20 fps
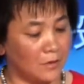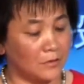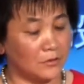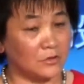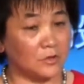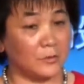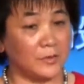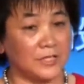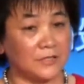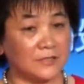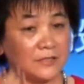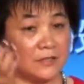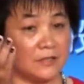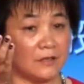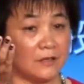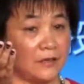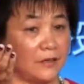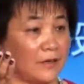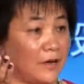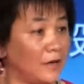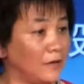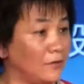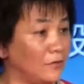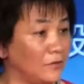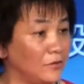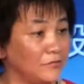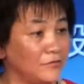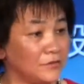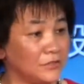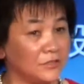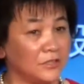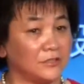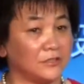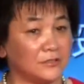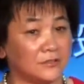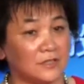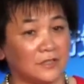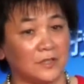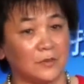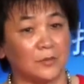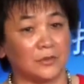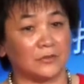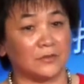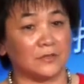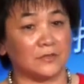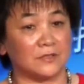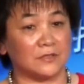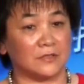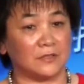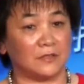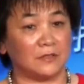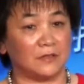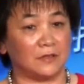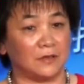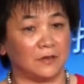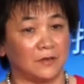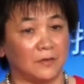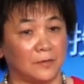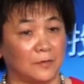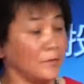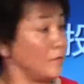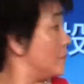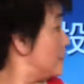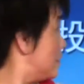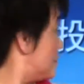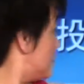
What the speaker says: So basically, I don't know if judges are able to see the...